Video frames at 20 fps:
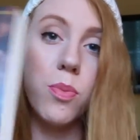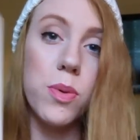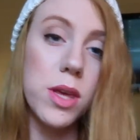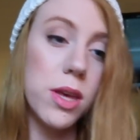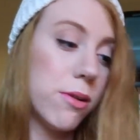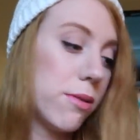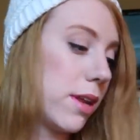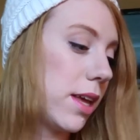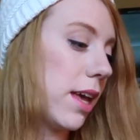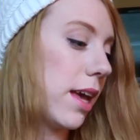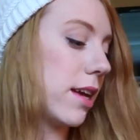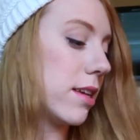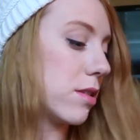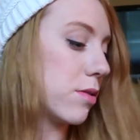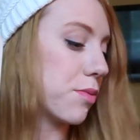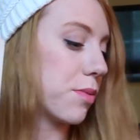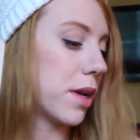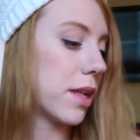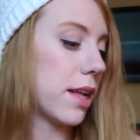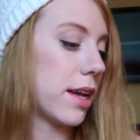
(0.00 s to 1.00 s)
Beauty
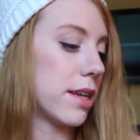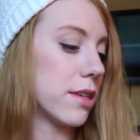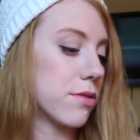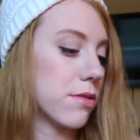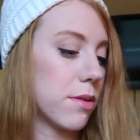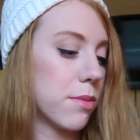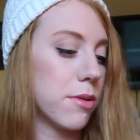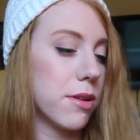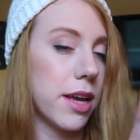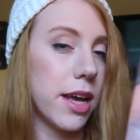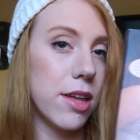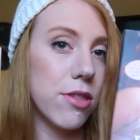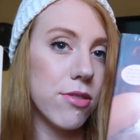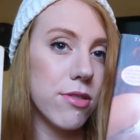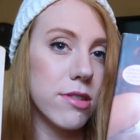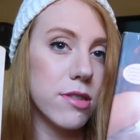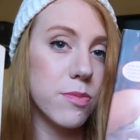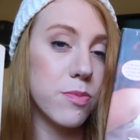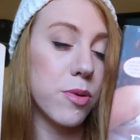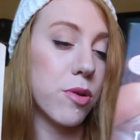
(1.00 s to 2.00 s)
as well as Rebel
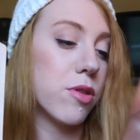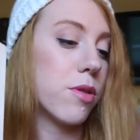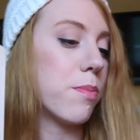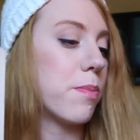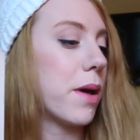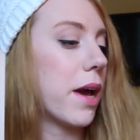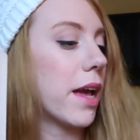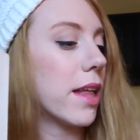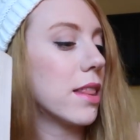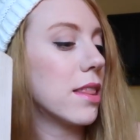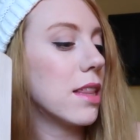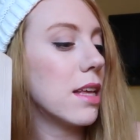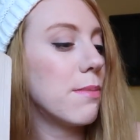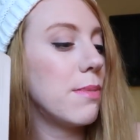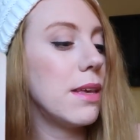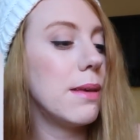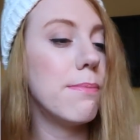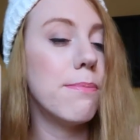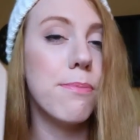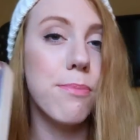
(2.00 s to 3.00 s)
Angels, both by
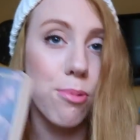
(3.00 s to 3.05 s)
Libby